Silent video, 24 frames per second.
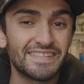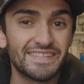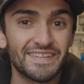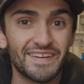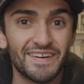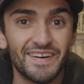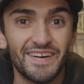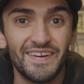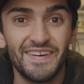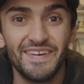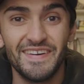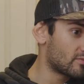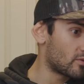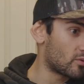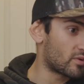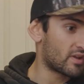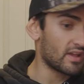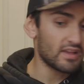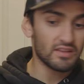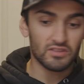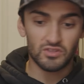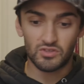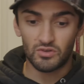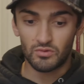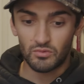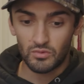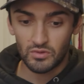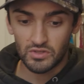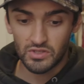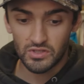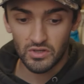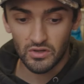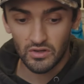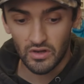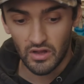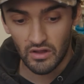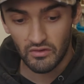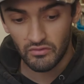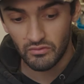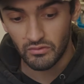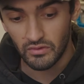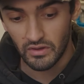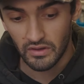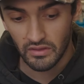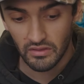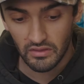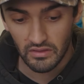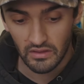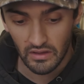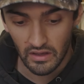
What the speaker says: So okay, so we'll start off with